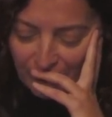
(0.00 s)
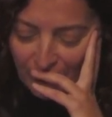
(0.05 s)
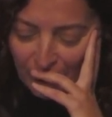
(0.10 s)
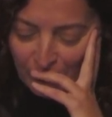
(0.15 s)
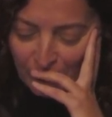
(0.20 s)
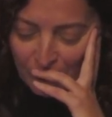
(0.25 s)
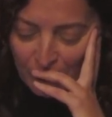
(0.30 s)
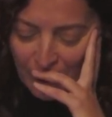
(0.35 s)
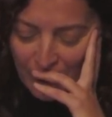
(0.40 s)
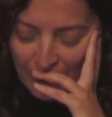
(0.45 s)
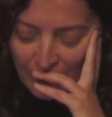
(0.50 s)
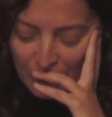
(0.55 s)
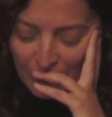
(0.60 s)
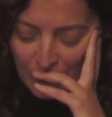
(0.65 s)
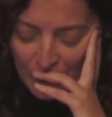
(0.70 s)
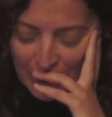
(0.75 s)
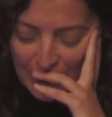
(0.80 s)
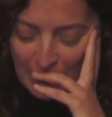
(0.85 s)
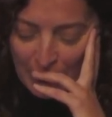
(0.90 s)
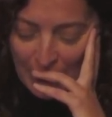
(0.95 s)
What do I have to
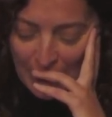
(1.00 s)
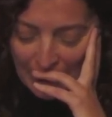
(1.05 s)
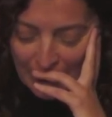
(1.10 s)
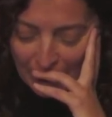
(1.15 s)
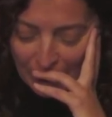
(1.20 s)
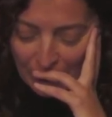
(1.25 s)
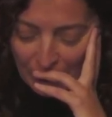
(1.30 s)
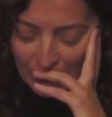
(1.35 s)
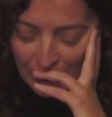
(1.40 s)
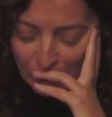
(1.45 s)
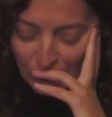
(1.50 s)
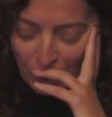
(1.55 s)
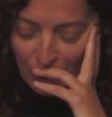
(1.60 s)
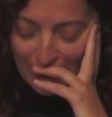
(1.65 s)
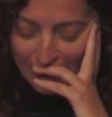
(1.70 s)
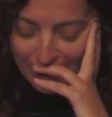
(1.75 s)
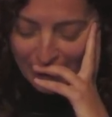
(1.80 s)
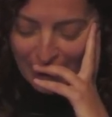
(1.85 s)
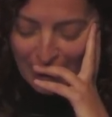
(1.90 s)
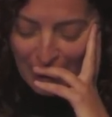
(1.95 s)
say back to it
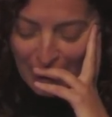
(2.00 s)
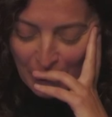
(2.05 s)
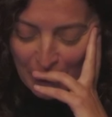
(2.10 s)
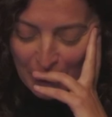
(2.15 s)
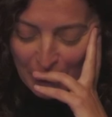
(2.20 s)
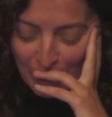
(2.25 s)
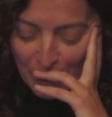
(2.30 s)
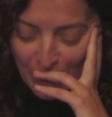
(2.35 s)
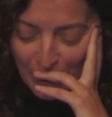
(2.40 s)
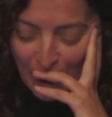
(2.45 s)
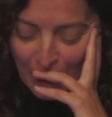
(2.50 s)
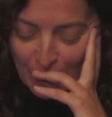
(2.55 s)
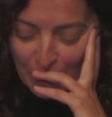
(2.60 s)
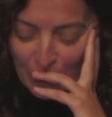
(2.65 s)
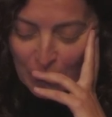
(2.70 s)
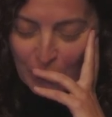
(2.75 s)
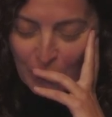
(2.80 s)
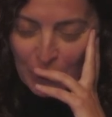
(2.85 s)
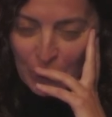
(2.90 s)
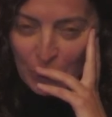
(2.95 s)
right now? I'm not
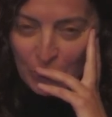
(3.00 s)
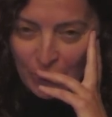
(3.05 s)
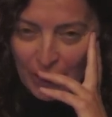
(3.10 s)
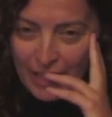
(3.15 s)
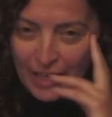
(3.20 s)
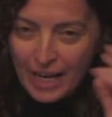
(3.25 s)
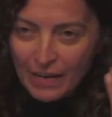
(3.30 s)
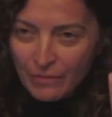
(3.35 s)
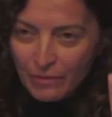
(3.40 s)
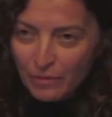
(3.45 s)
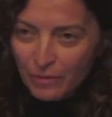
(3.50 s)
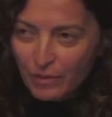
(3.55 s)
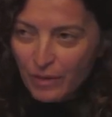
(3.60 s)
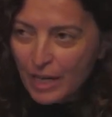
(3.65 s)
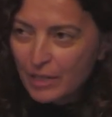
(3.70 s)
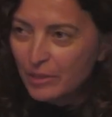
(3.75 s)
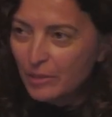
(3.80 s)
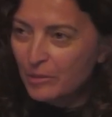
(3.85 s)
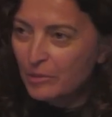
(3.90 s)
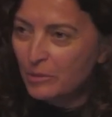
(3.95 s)
super sure. I have a
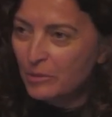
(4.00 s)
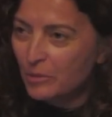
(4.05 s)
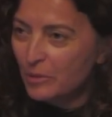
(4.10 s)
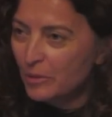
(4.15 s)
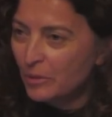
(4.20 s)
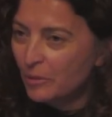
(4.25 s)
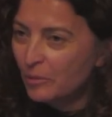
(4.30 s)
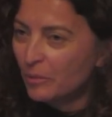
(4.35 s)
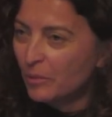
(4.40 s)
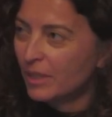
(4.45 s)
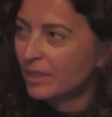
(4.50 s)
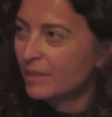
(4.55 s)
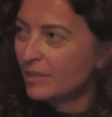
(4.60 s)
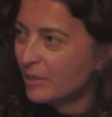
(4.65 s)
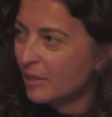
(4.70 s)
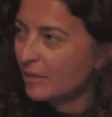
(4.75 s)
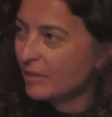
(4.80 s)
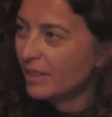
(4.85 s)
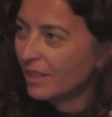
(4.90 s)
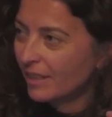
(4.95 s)
friend who works
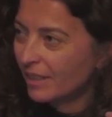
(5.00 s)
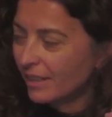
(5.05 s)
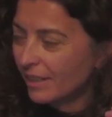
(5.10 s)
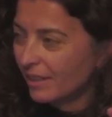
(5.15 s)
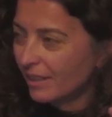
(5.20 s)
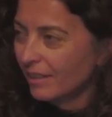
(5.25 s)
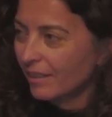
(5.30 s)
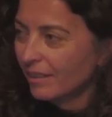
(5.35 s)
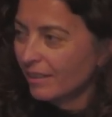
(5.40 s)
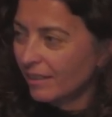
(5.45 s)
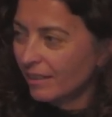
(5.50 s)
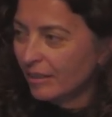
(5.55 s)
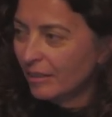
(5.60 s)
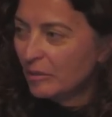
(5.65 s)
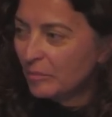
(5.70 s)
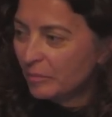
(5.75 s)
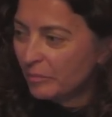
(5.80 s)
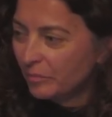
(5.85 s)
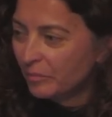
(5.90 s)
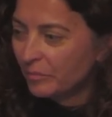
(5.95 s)
on,
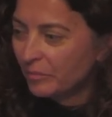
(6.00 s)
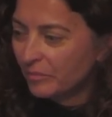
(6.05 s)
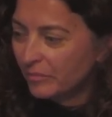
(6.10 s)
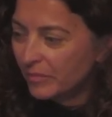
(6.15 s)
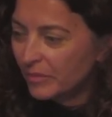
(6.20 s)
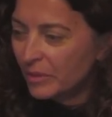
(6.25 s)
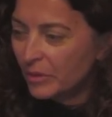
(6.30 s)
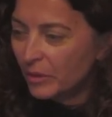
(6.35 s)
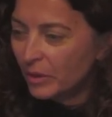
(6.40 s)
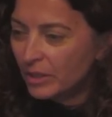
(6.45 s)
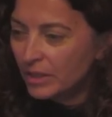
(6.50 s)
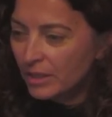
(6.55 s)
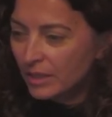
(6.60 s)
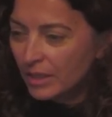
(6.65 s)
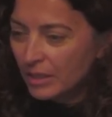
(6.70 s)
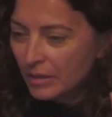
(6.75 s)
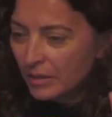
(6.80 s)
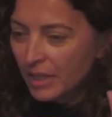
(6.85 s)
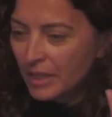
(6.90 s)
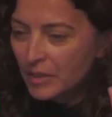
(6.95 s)

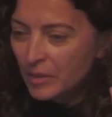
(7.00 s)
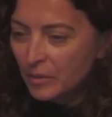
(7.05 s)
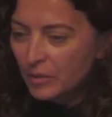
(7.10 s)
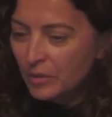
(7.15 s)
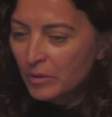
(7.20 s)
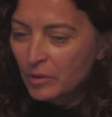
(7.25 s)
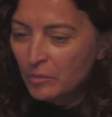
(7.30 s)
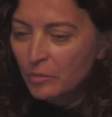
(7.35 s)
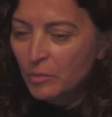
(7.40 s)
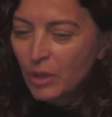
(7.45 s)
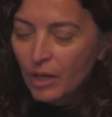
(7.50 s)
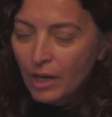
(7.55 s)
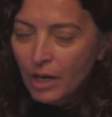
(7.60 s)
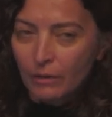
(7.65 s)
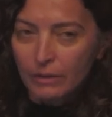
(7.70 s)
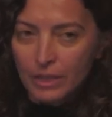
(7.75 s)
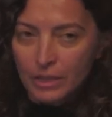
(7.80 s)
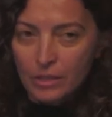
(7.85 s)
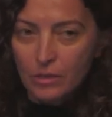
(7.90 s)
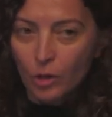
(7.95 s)
has a book
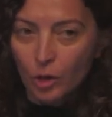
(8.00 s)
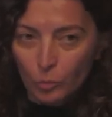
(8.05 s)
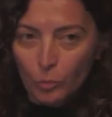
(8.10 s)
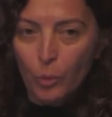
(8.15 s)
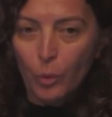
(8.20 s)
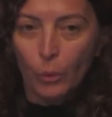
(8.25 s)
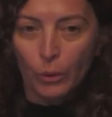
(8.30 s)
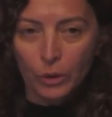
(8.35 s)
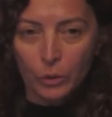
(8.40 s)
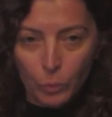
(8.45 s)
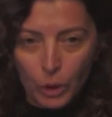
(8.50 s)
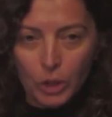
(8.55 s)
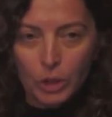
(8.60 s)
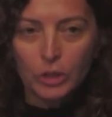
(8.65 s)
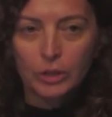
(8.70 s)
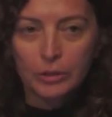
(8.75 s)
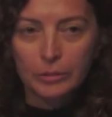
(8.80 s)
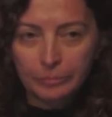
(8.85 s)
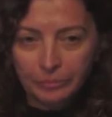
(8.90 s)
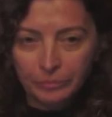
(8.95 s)
out that's called Porn
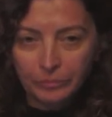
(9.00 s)
Work.